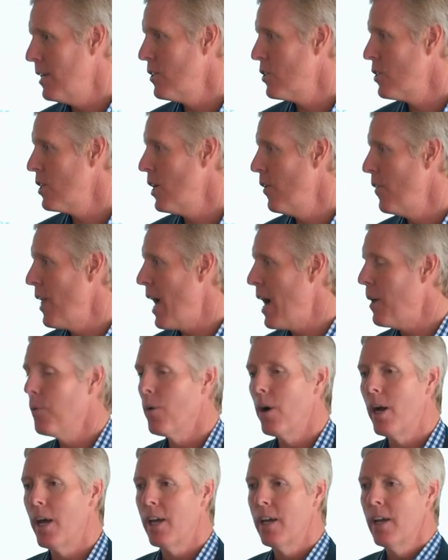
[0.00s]
And so that
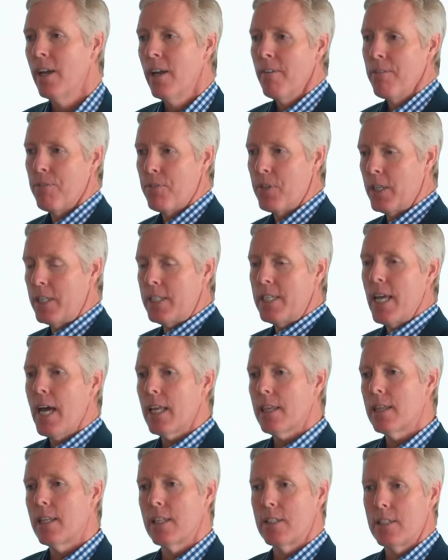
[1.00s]
way, the
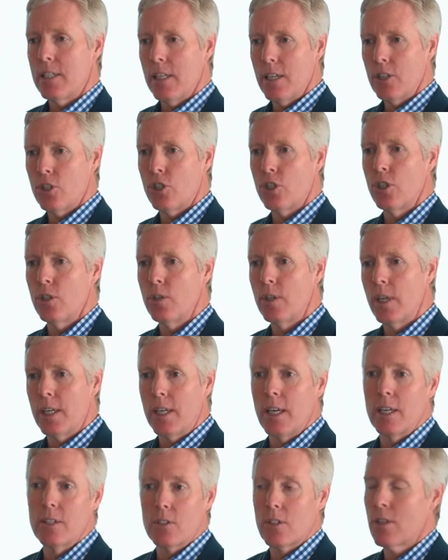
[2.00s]
debt that's issued
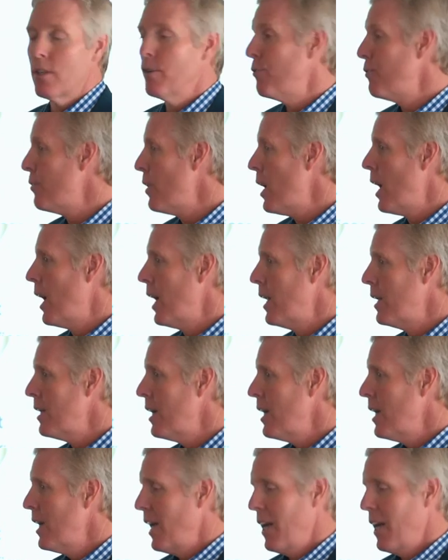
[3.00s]
against the fund,